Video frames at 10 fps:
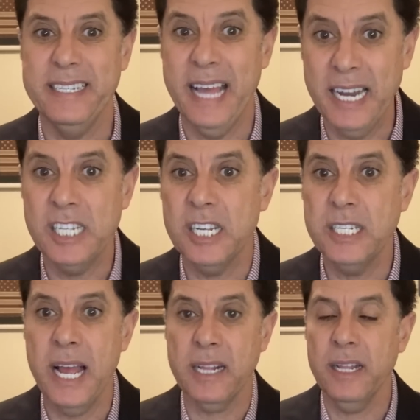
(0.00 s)
That is
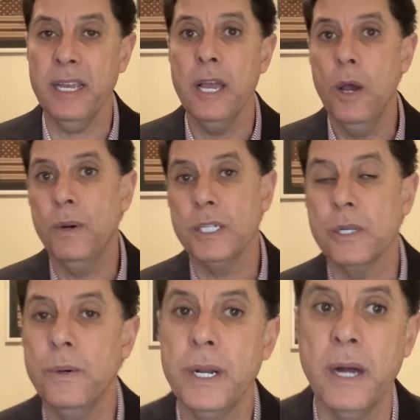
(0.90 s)
exactly what's
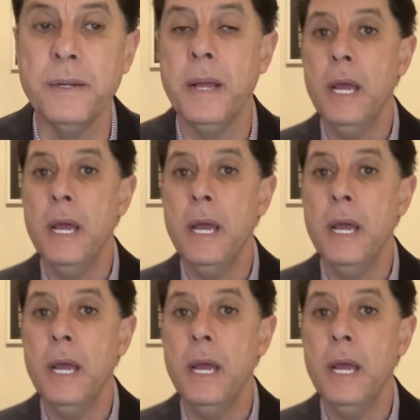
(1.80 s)
going on.